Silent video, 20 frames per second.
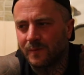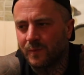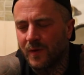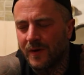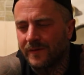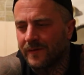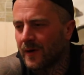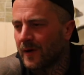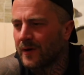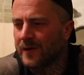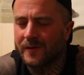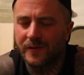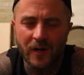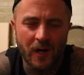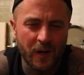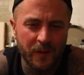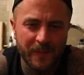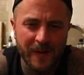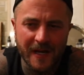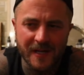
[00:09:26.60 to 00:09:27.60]
we've already
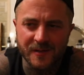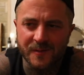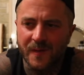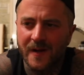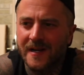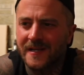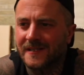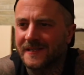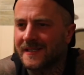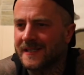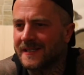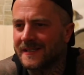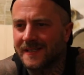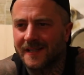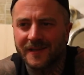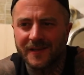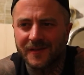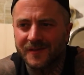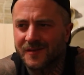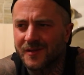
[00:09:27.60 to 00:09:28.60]
gone past rain
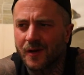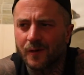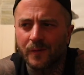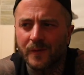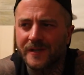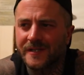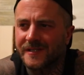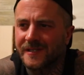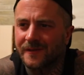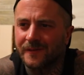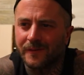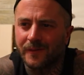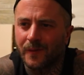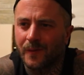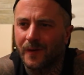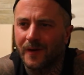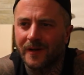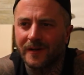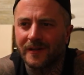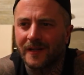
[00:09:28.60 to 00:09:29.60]
season. There's no reason
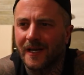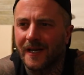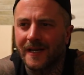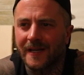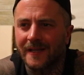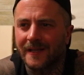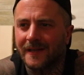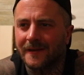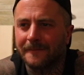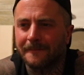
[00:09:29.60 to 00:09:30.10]
for it. Like,